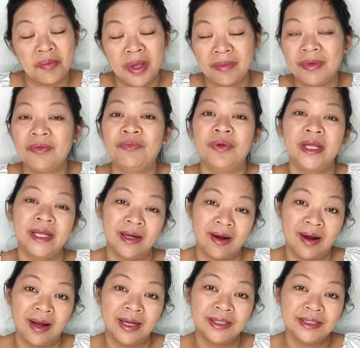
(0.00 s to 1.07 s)
maybe we
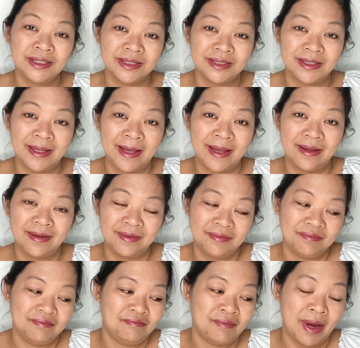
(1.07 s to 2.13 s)
caused, like
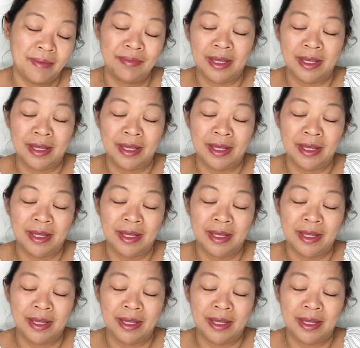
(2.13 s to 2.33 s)
my